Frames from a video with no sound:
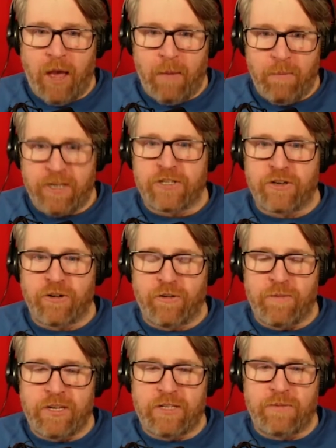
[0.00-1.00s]
Minister
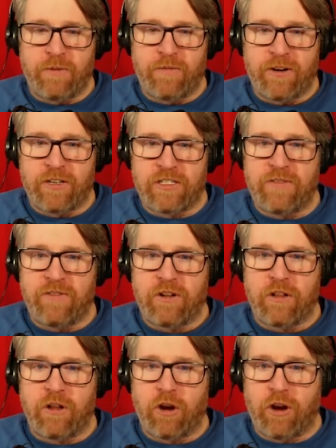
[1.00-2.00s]
of Municipal Affairs Stephen
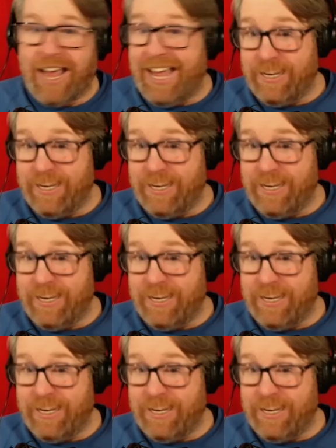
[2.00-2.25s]
Clark